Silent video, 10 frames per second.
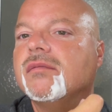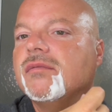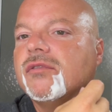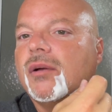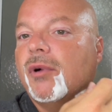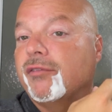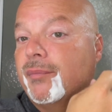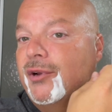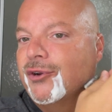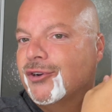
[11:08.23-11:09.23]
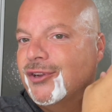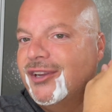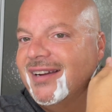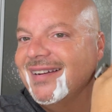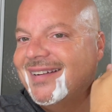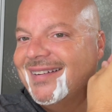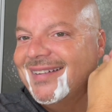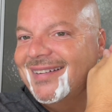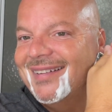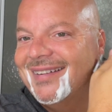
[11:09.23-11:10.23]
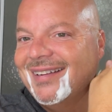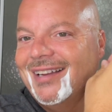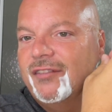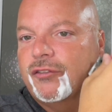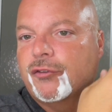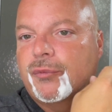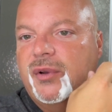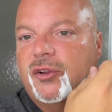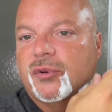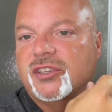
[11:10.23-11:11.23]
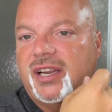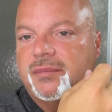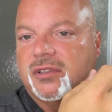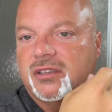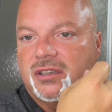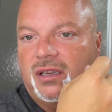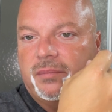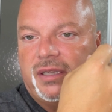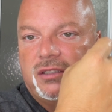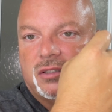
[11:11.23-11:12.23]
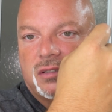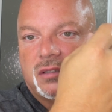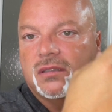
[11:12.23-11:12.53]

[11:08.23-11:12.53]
somewhat familiar to you. If you're familiar with James and the Giant Peach.